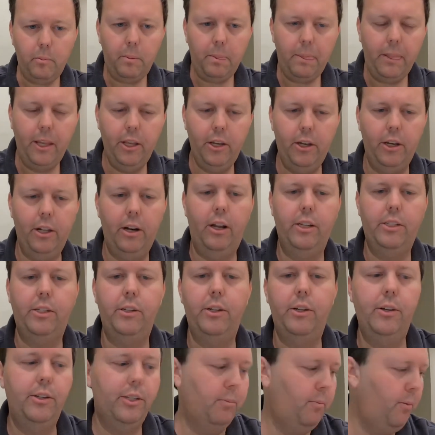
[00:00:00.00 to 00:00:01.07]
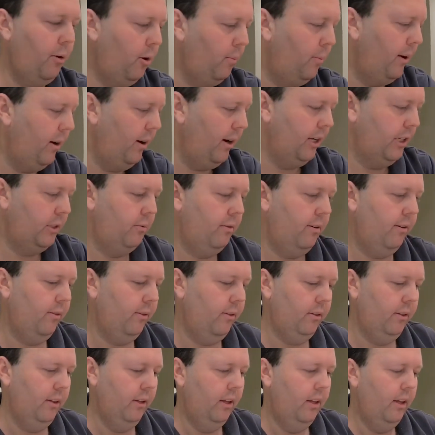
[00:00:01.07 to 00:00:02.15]
You can also use a ball bearing
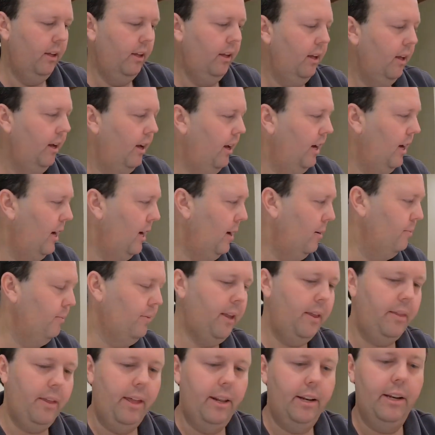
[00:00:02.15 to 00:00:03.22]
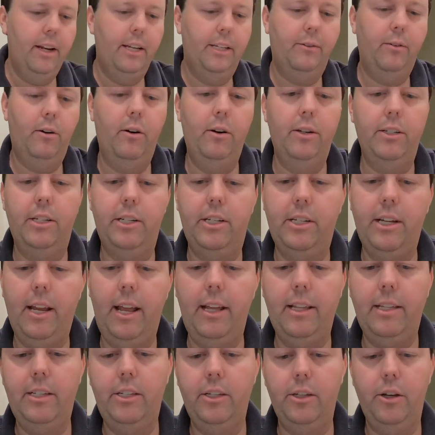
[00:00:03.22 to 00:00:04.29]
swivel. And then as far as,
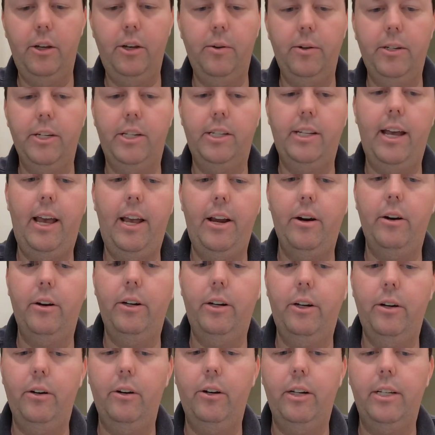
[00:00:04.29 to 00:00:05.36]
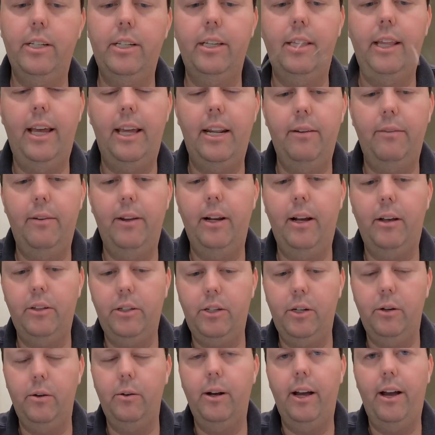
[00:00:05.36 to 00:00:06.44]
so you would just tie your hook to the end of it, and I'll
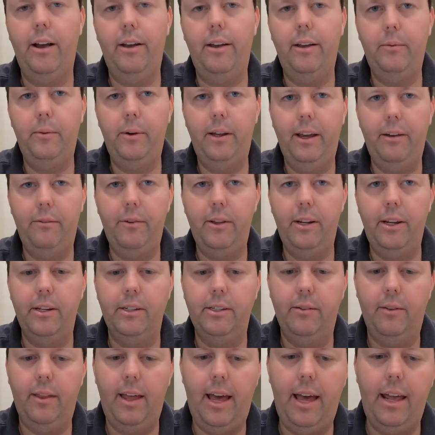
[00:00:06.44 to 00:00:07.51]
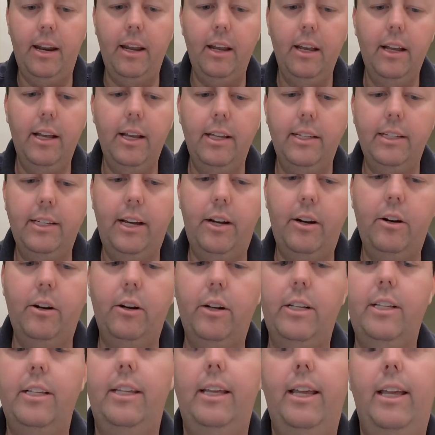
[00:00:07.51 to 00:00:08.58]
show out, we have videos of that. Tie your hook
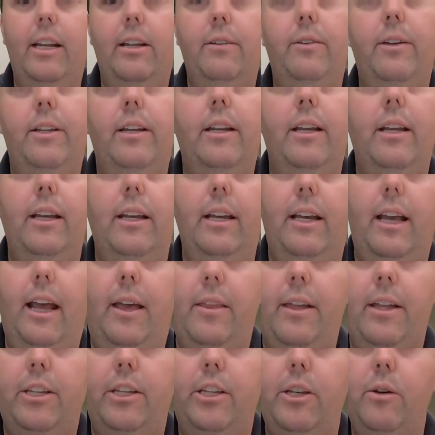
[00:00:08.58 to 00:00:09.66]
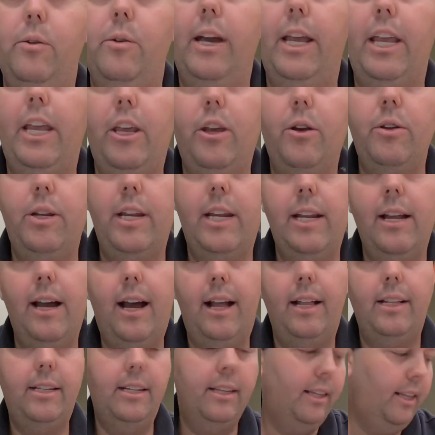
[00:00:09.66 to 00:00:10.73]
to the end of it, and then do a uni
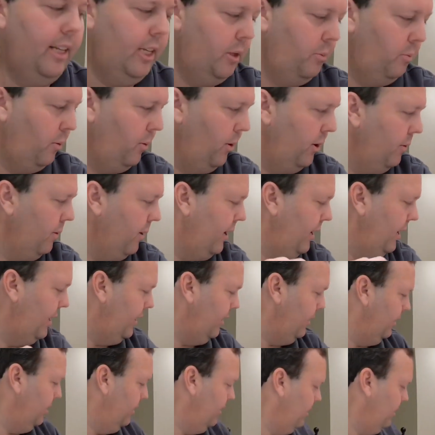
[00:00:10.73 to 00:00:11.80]
knot to this point right here.